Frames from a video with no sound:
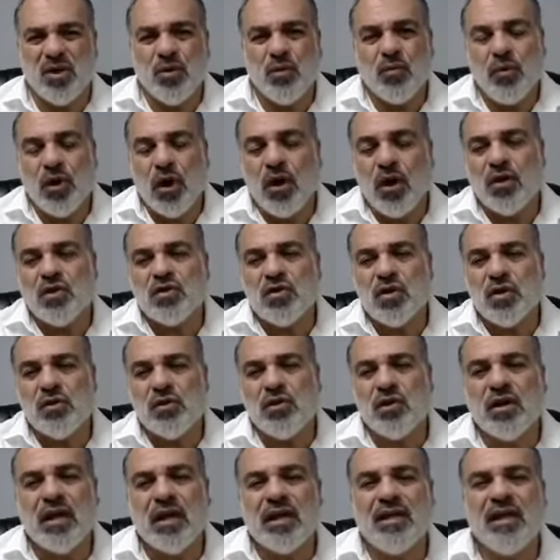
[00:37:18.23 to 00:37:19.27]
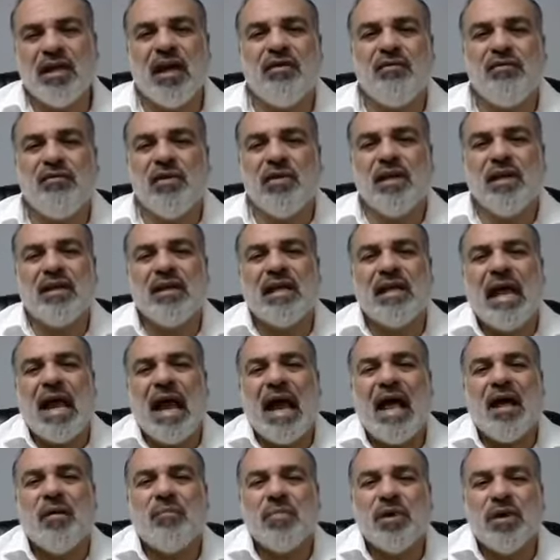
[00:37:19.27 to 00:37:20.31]
We also look at everything that
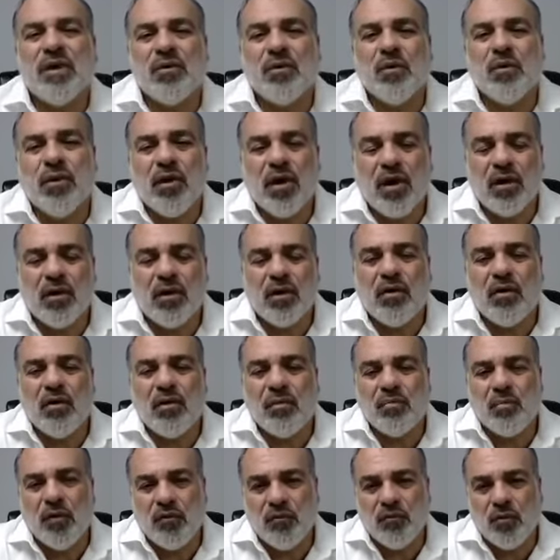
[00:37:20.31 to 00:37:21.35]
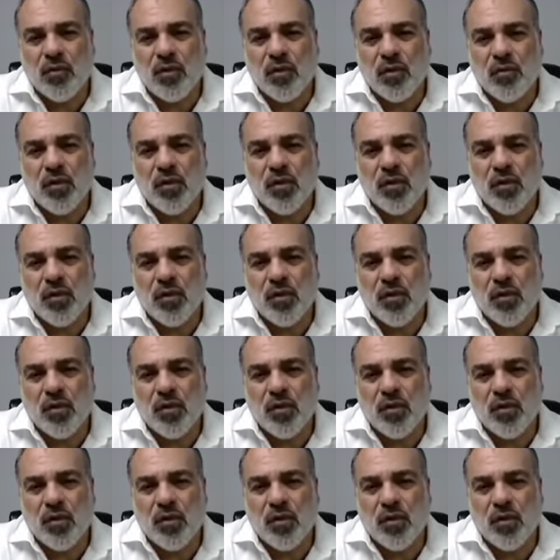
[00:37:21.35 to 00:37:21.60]
happened or occurred before,